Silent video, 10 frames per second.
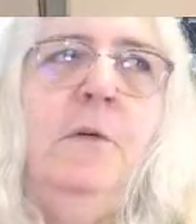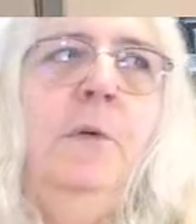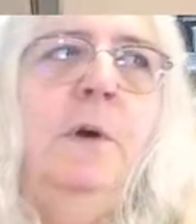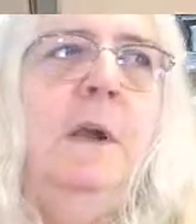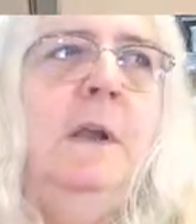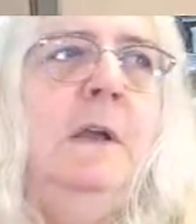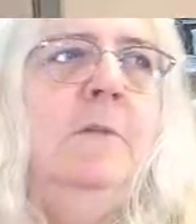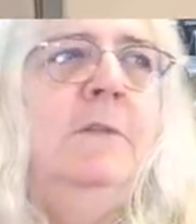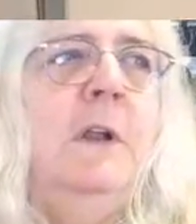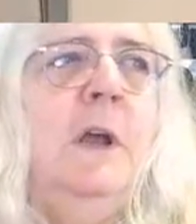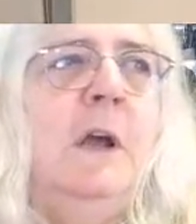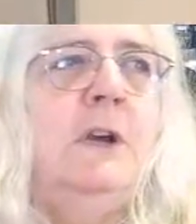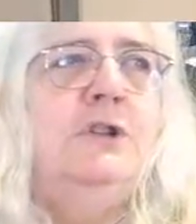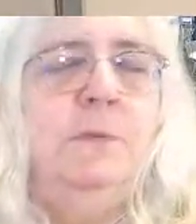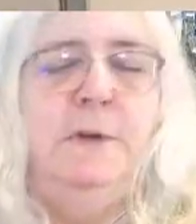or any of the
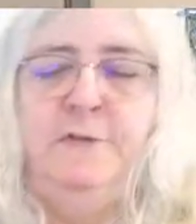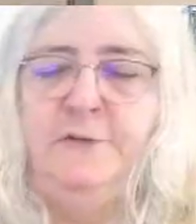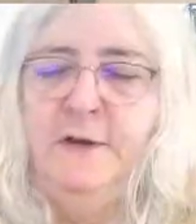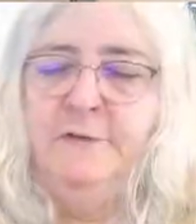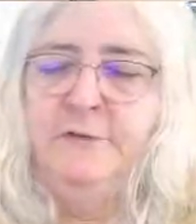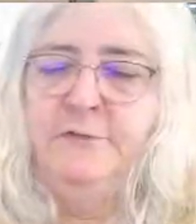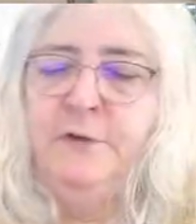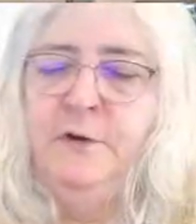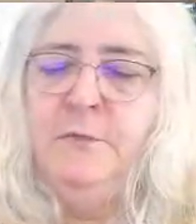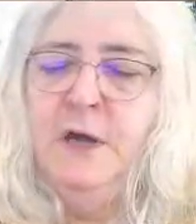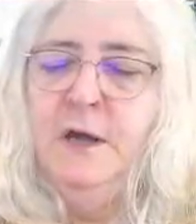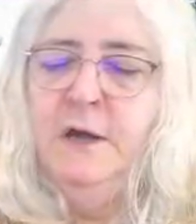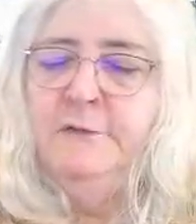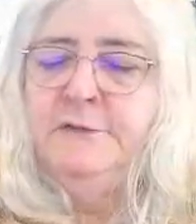luxury sets from us,